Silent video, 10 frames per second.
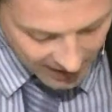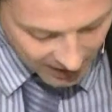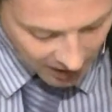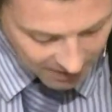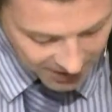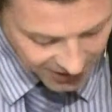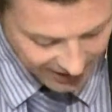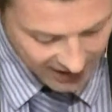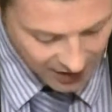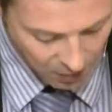Come and
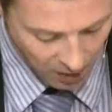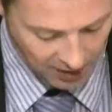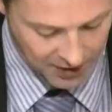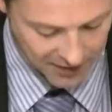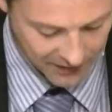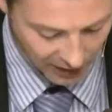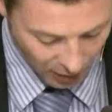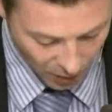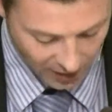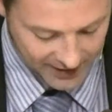see the works of the
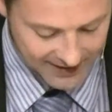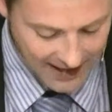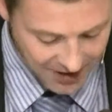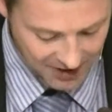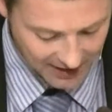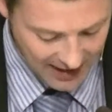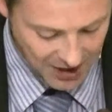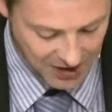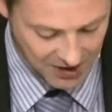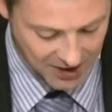Lord, the
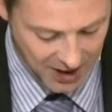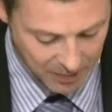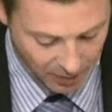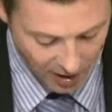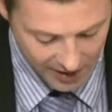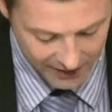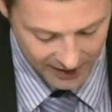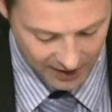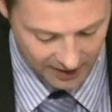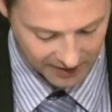desolations he's brought on
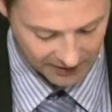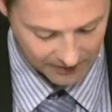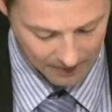the earth.